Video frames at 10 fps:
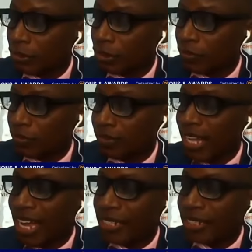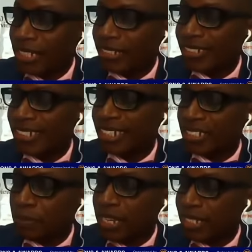So 9 in
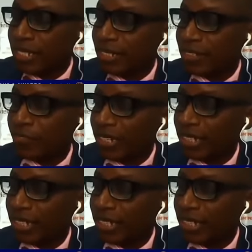6 places, if I